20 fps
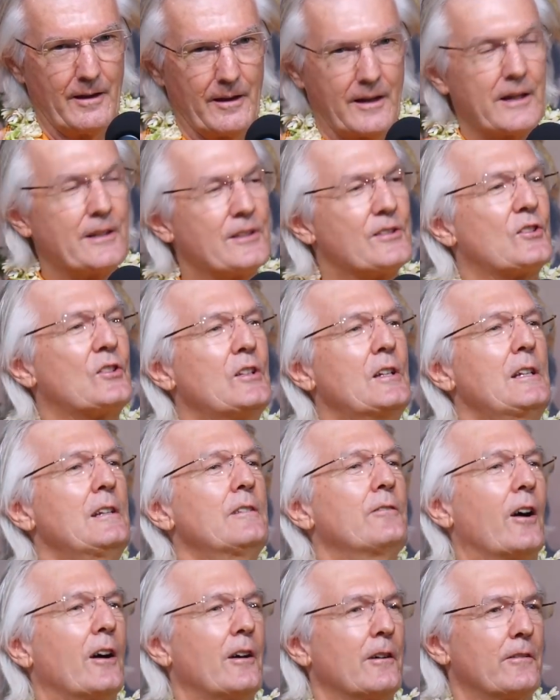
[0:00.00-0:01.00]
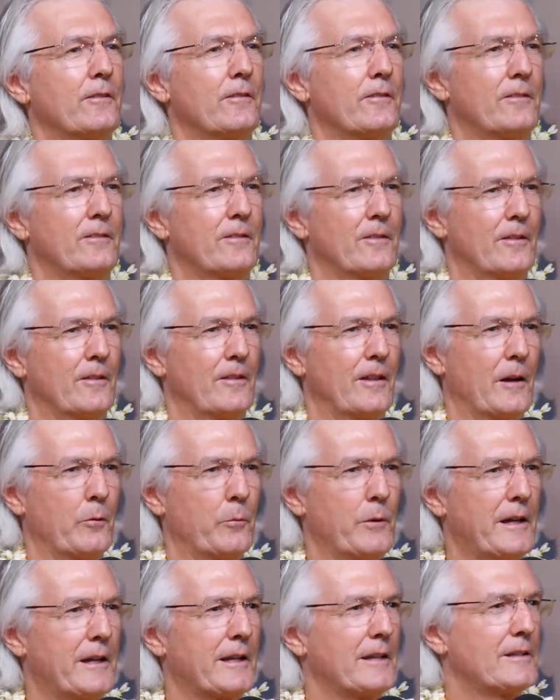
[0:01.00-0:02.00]
conceive of, that
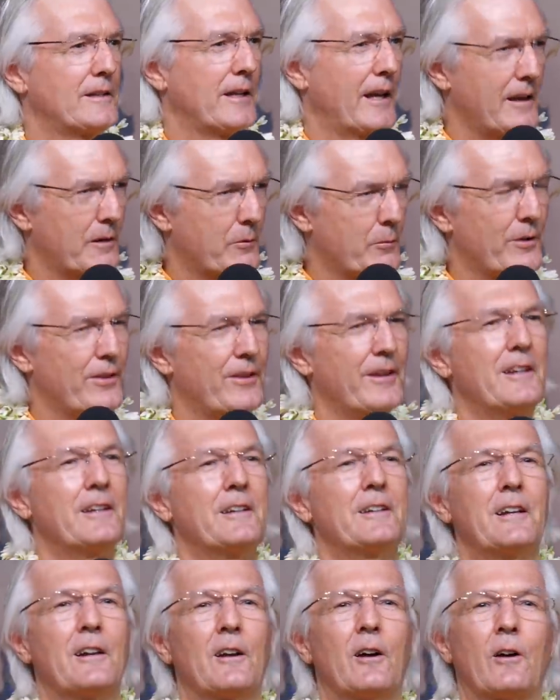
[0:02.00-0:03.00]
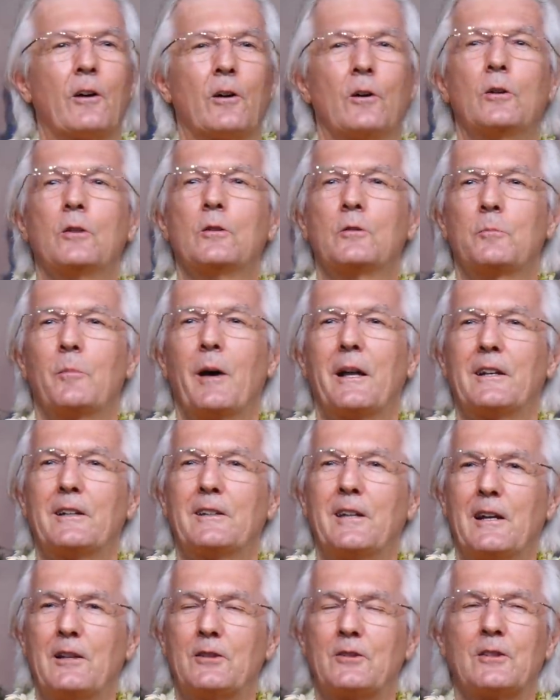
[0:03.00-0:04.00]
we can take within in our own
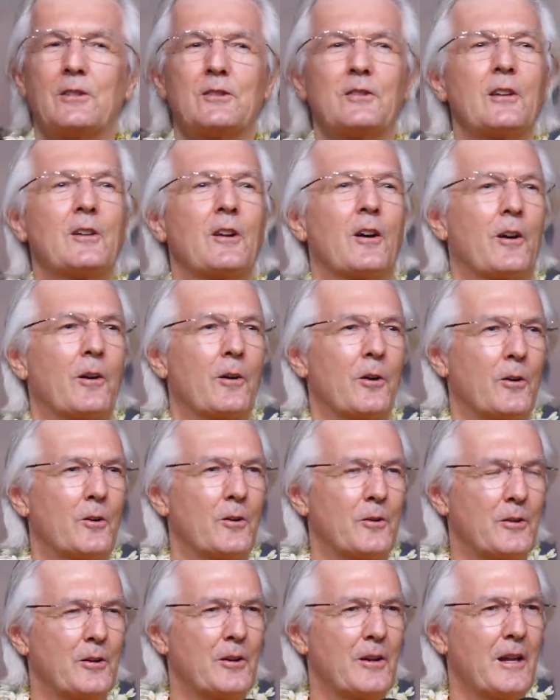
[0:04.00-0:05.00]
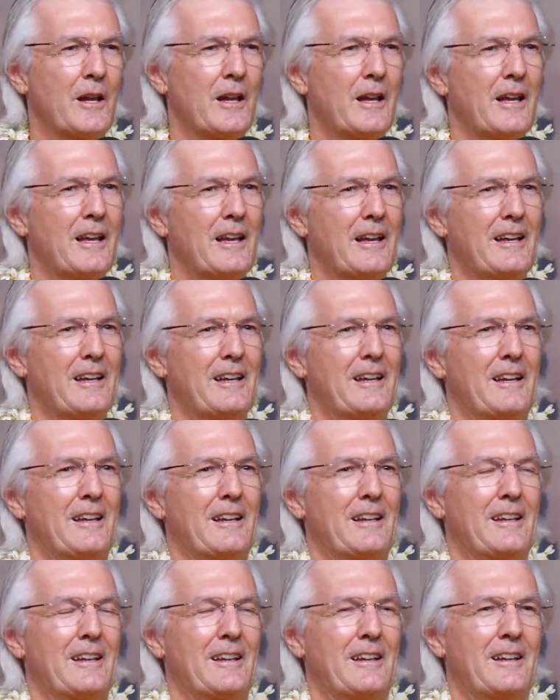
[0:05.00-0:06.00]
meditations, in our own
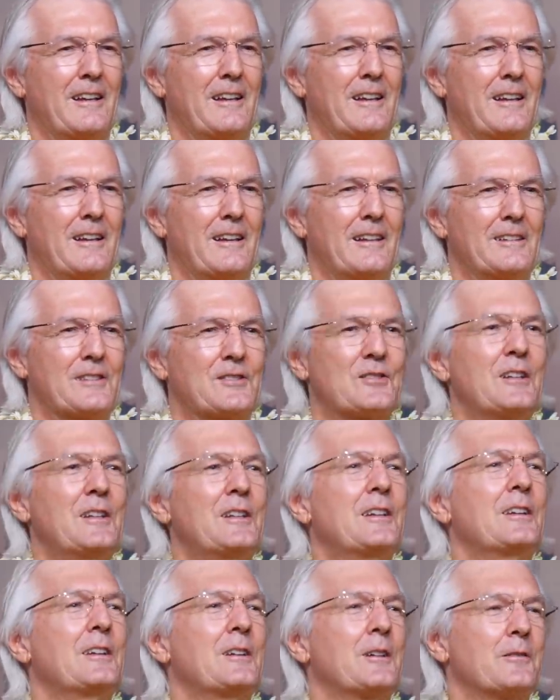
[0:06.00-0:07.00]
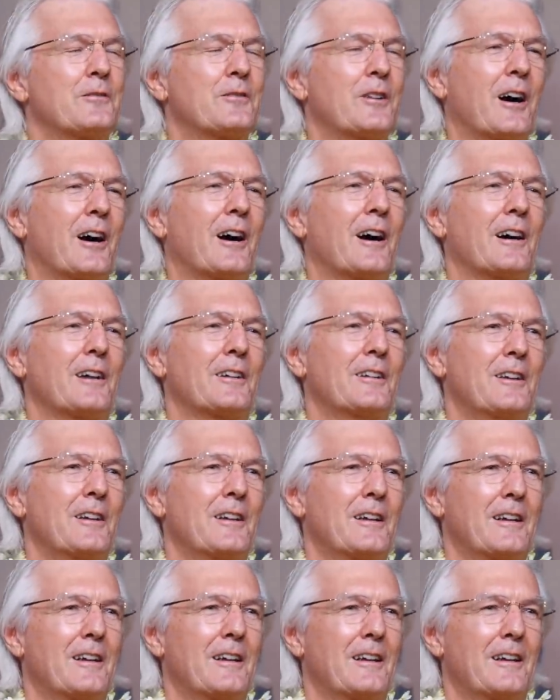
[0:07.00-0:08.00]
seeking of God.
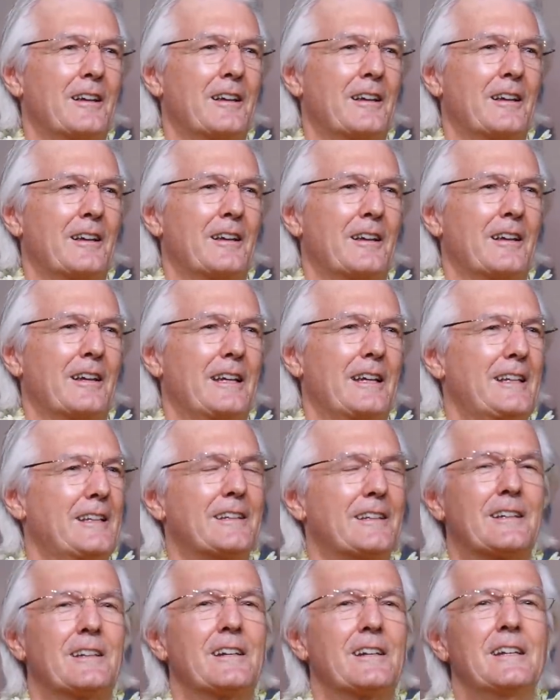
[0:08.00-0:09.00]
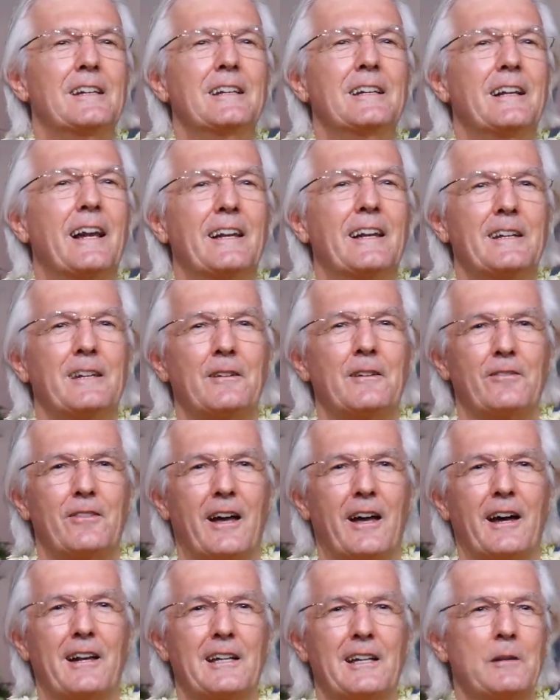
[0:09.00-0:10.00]
He didn't need any of
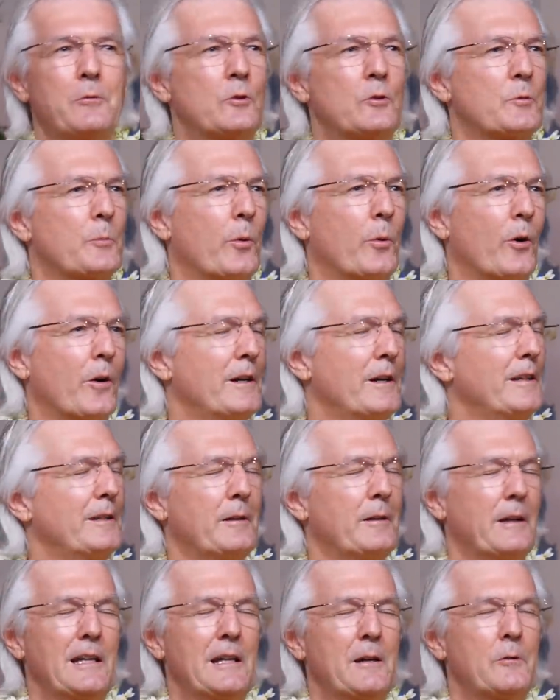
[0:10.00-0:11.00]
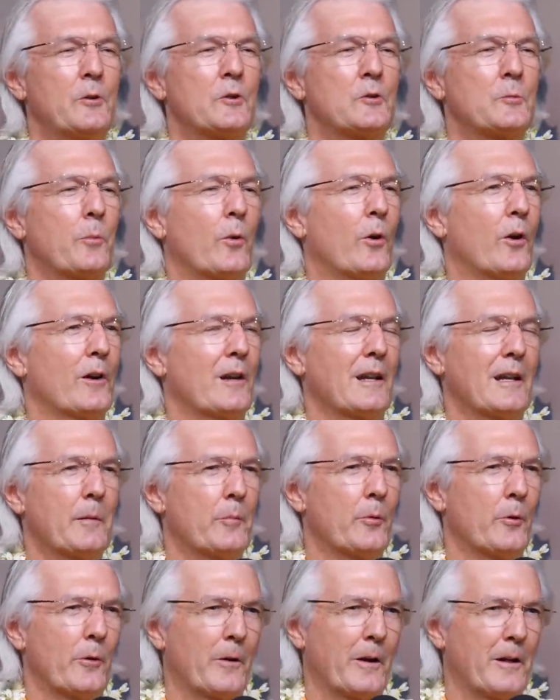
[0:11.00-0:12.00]
that. He was born, he, he was born
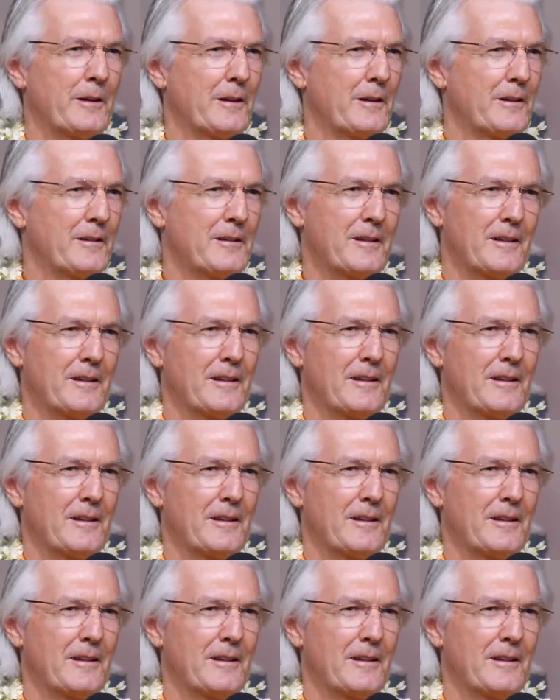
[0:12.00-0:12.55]
liberated.